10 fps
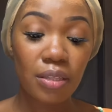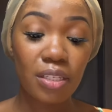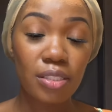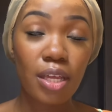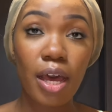
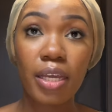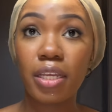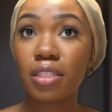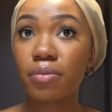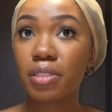these
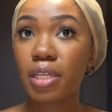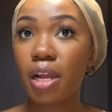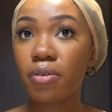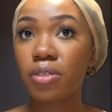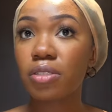high-end
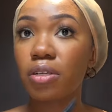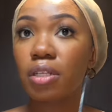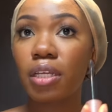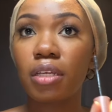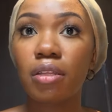mascaras are
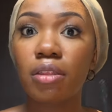like